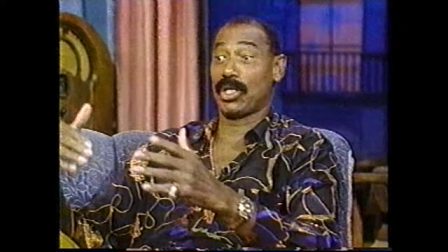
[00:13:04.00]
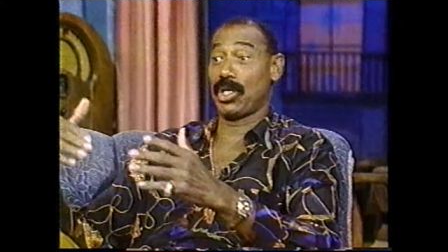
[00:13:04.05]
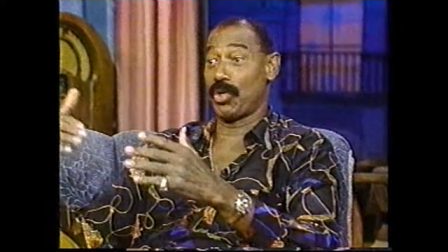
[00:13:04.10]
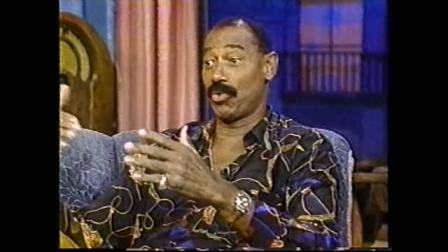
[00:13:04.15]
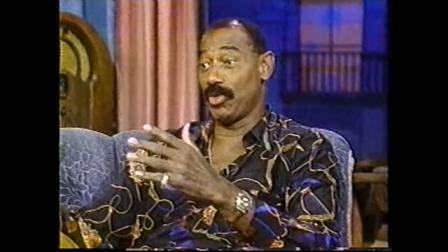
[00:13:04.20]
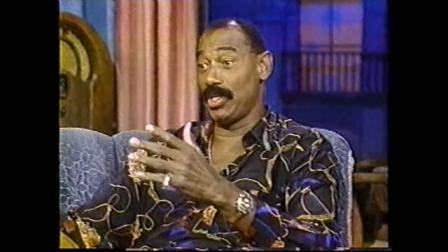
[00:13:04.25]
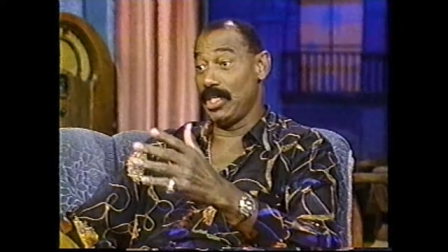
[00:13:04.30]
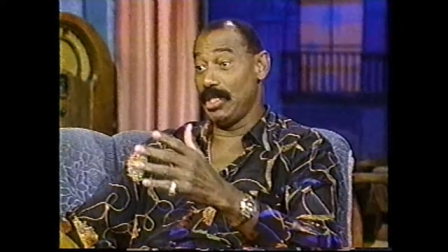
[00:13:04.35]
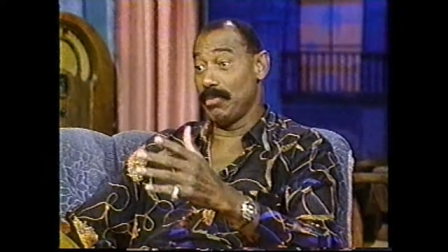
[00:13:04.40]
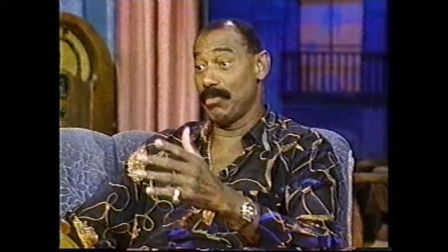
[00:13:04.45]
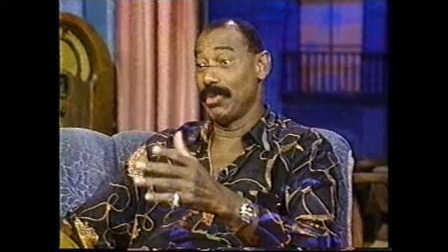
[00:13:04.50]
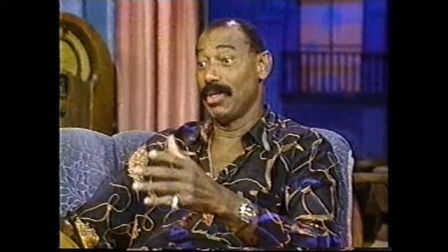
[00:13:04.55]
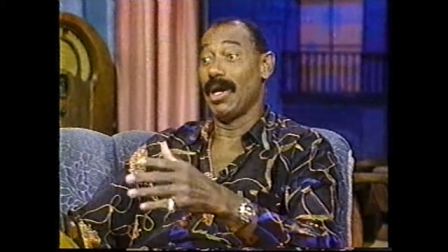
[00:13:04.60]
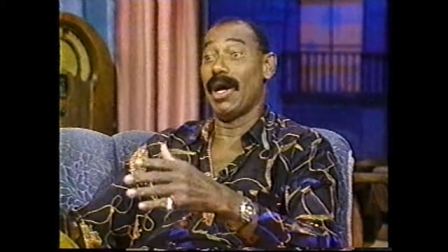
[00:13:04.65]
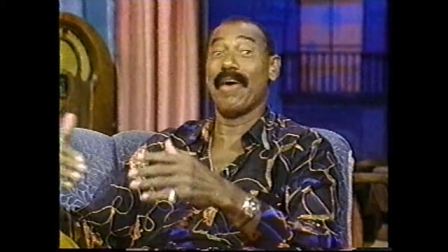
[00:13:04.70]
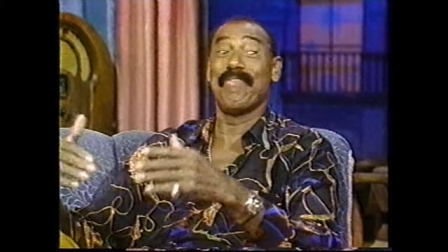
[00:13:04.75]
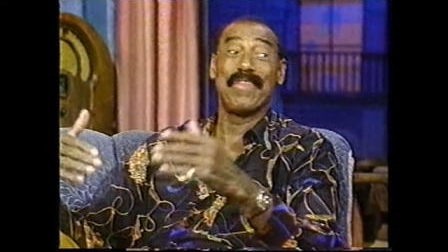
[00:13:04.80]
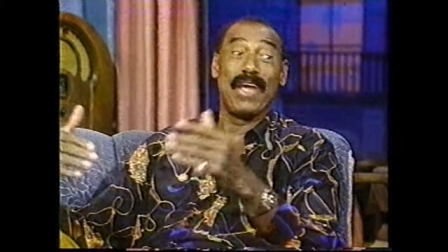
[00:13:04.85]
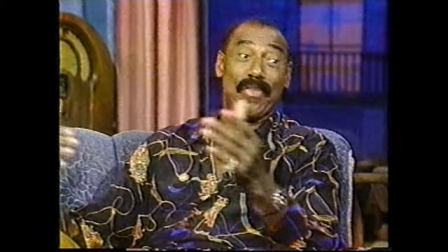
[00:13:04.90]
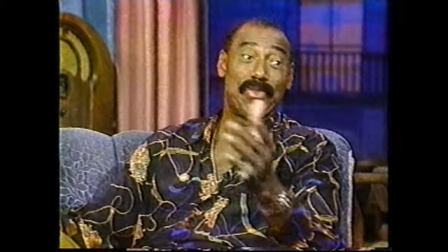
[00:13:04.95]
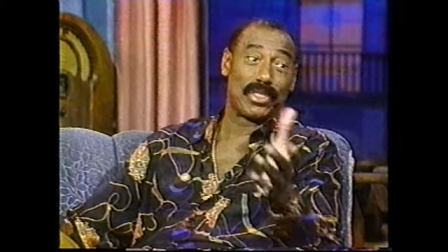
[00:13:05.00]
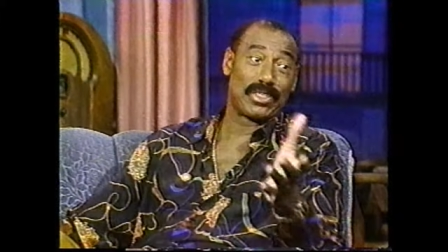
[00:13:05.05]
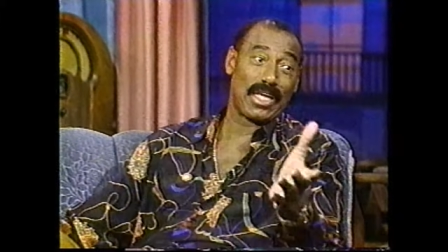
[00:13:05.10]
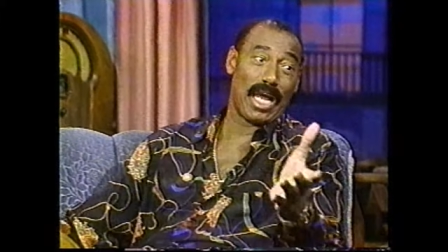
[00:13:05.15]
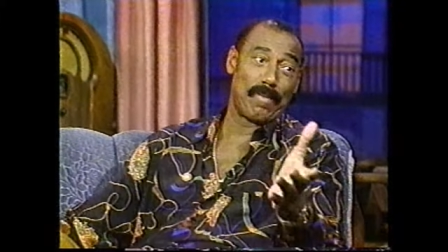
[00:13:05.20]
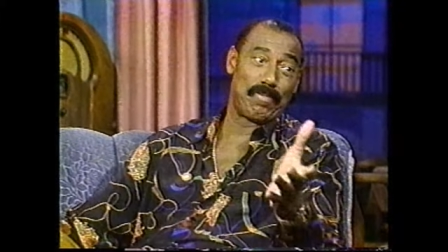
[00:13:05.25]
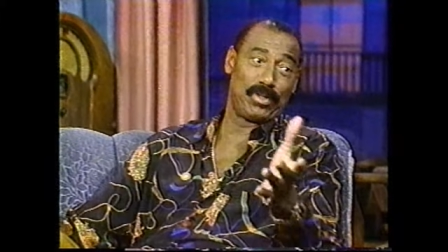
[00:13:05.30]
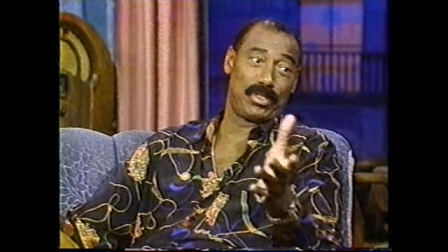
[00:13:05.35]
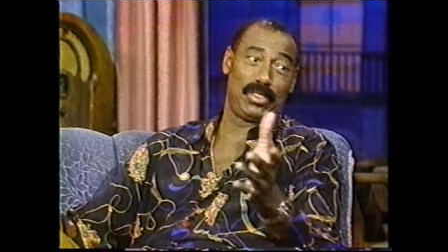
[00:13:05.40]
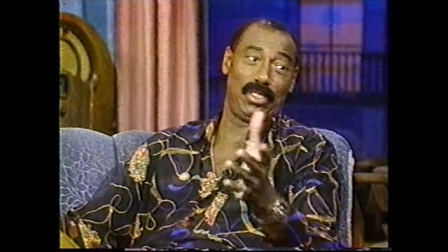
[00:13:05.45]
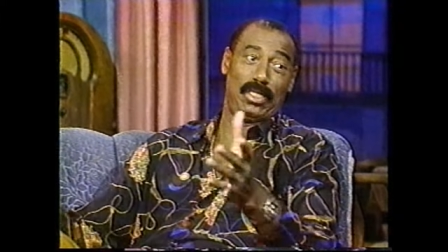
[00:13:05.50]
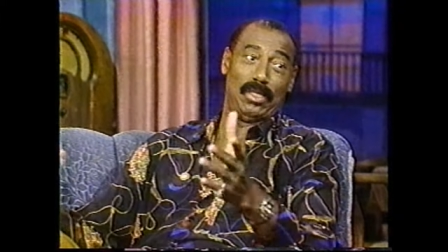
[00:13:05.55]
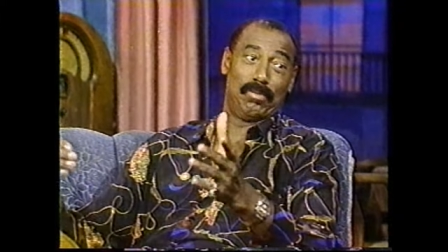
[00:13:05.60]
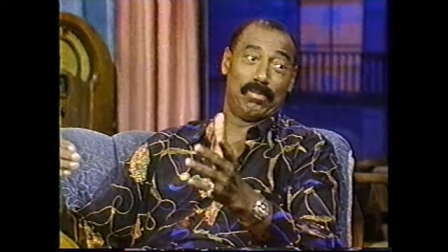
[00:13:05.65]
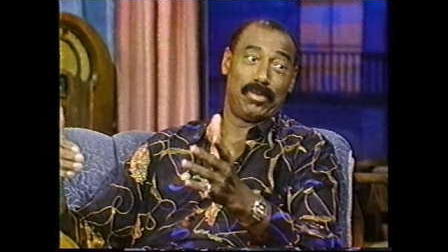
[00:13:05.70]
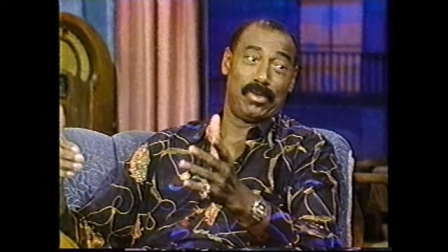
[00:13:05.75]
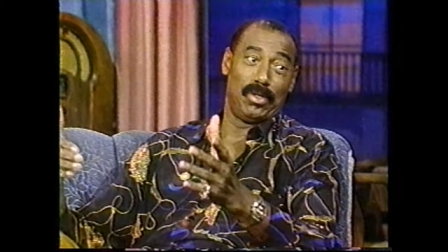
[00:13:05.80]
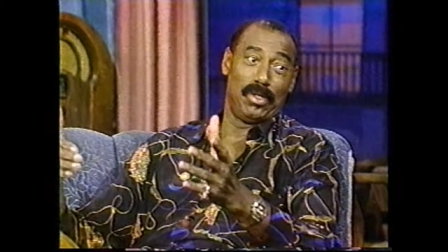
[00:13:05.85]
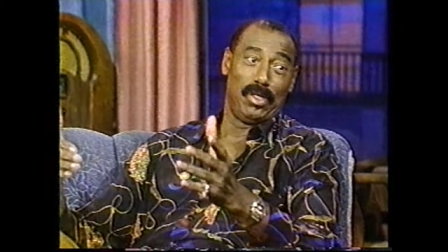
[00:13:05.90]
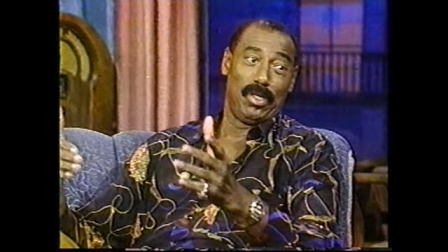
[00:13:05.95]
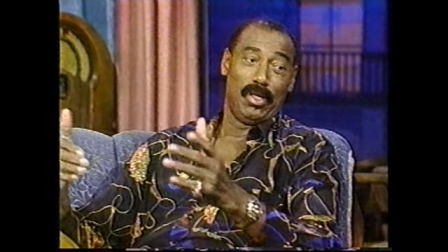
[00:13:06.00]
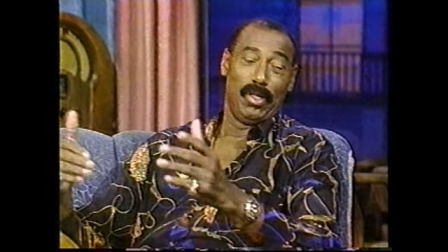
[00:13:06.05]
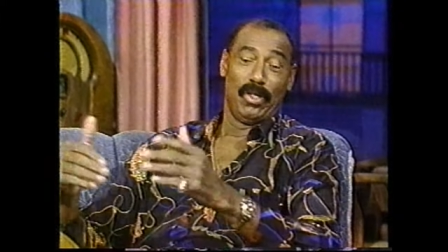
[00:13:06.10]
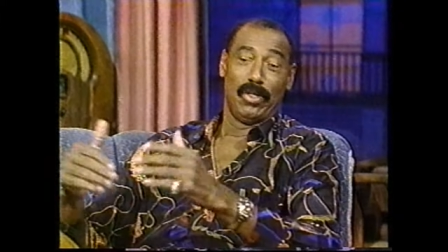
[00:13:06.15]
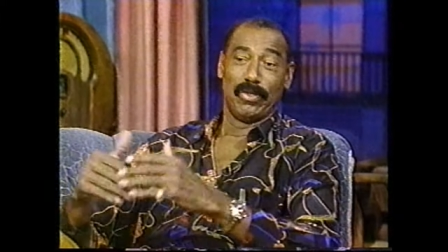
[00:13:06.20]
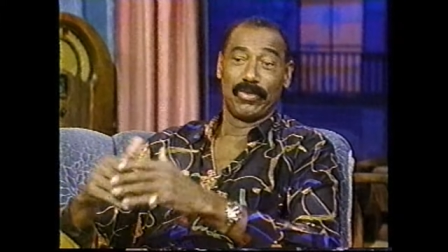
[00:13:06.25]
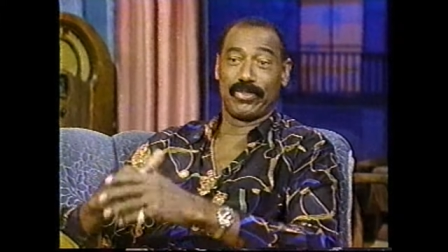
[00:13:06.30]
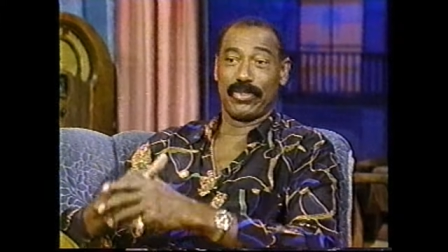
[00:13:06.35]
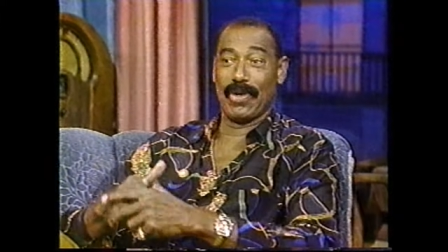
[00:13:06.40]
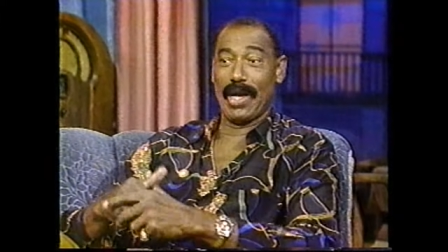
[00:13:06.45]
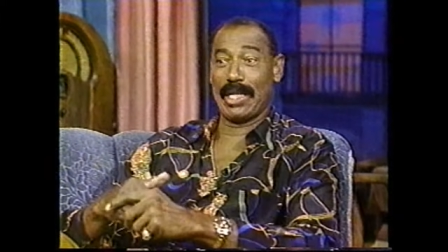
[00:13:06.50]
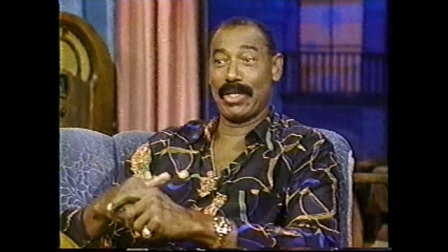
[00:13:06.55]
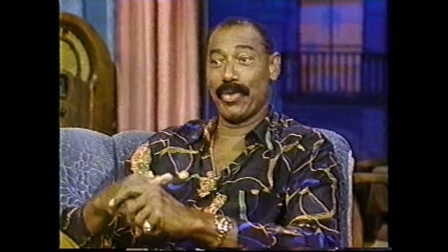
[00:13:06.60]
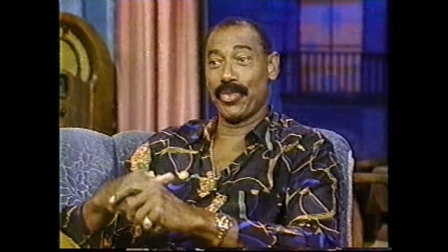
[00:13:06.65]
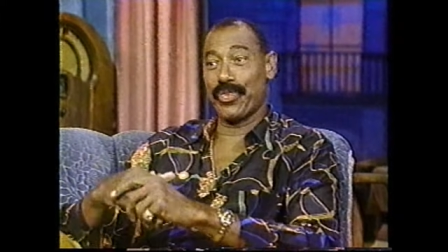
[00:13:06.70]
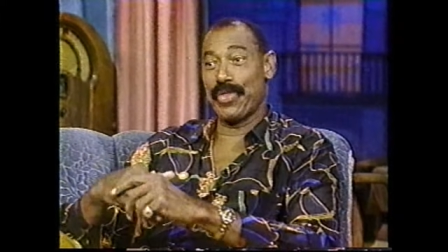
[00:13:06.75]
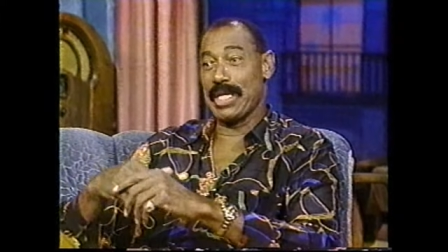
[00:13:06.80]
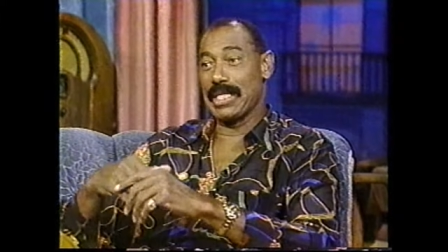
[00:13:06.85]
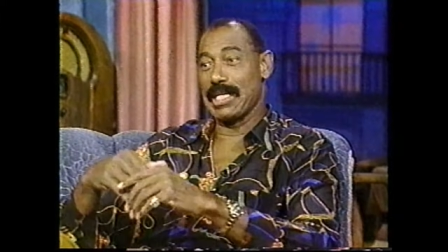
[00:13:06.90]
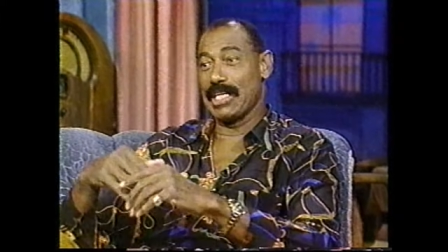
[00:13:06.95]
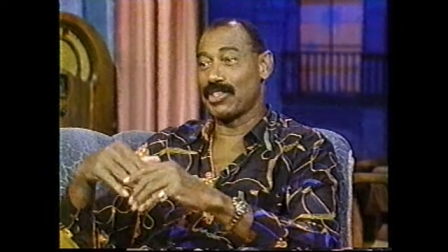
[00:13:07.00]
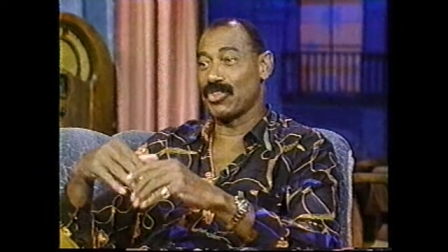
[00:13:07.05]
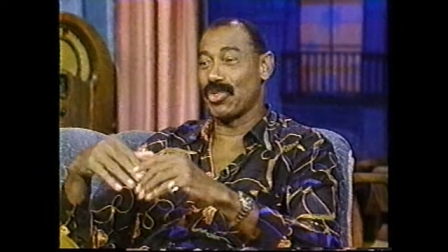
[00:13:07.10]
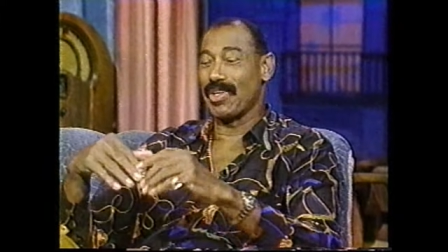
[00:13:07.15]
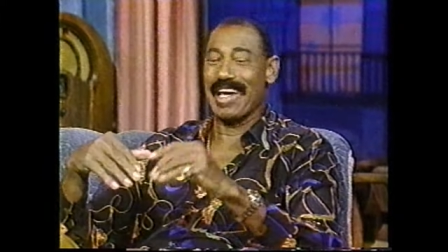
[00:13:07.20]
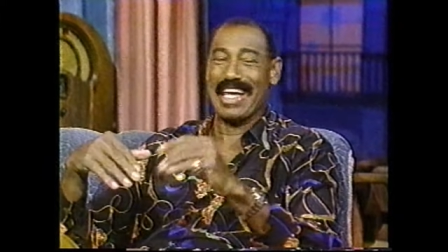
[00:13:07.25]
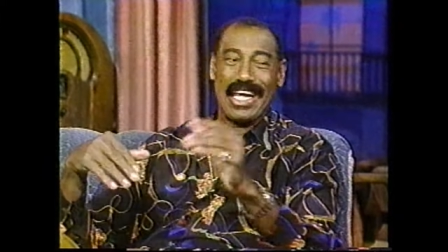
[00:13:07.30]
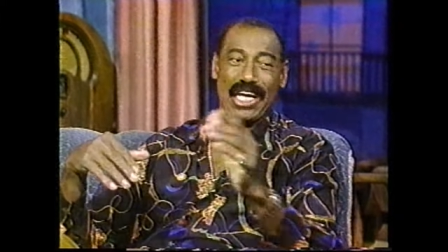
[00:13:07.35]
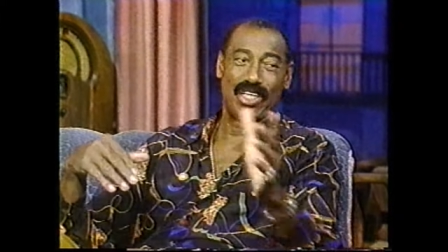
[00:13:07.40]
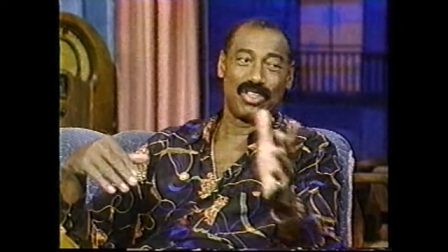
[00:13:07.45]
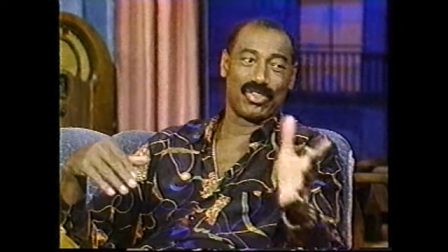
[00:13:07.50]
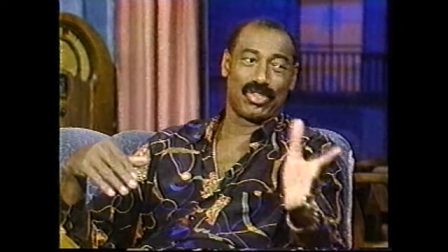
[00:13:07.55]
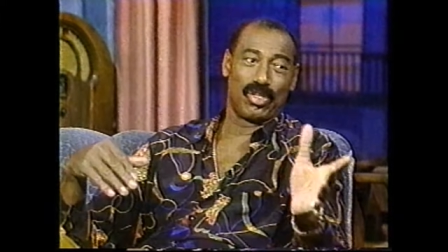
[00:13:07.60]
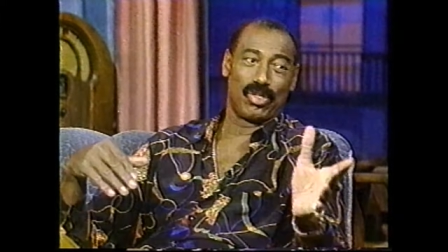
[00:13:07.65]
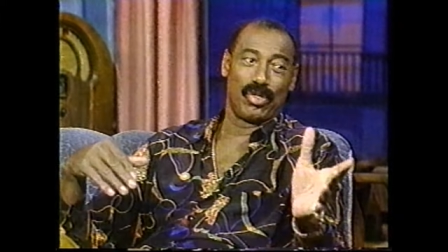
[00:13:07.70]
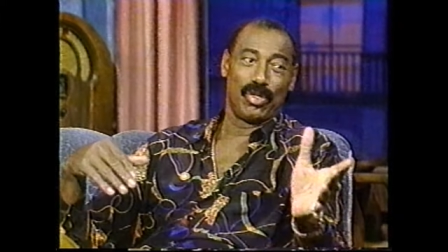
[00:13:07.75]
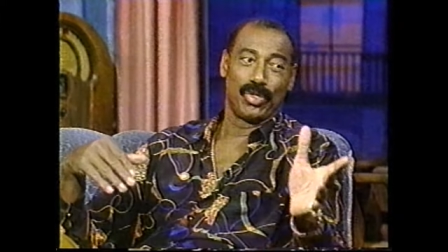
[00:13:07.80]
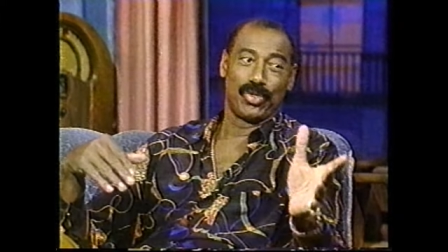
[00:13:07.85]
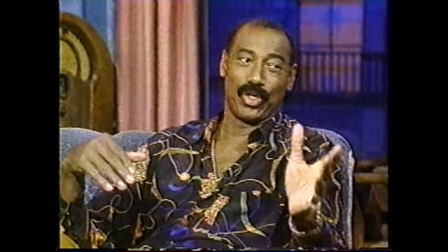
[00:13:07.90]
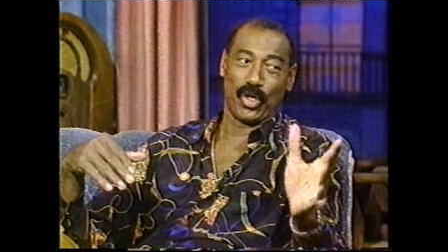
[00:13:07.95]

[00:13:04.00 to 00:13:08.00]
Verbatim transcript: Kareem, another type of team. So I don't think that's going to answer